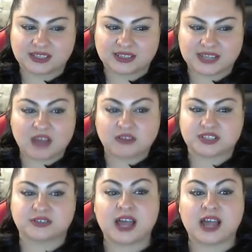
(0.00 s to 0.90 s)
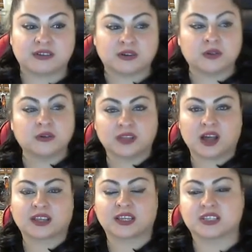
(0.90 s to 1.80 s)
Now she'll have her own
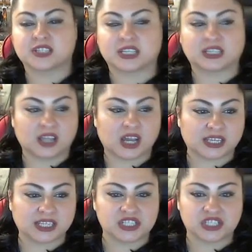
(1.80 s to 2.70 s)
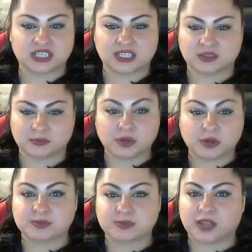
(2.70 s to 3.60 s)
login. She can log in, she can
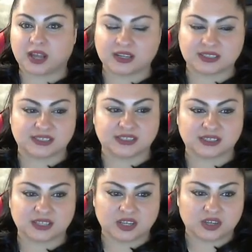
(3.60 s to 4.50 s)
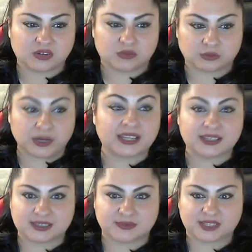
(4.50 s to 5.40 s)
post blogs and
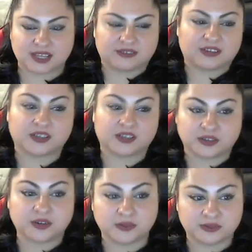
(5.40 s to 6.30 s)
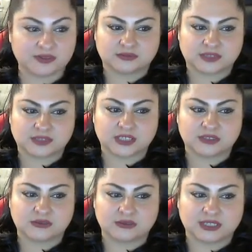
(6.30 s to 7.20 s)
write some stuff on her own.
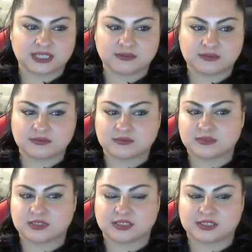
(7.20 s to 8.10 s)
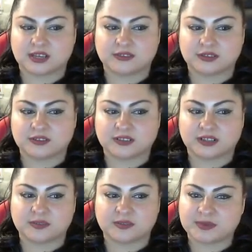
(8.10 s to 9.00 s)
To delete, you just hover
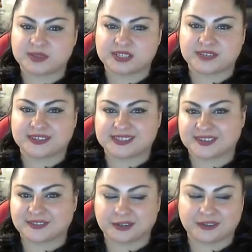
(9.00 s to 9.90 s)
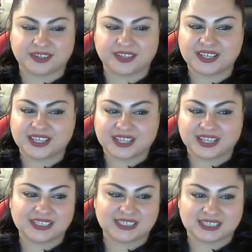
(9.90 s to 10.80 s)
over, pretty much everything's hovering over,
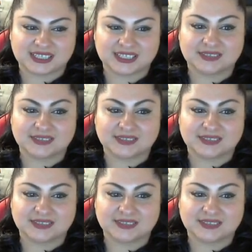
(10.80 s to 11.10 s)
and delete it.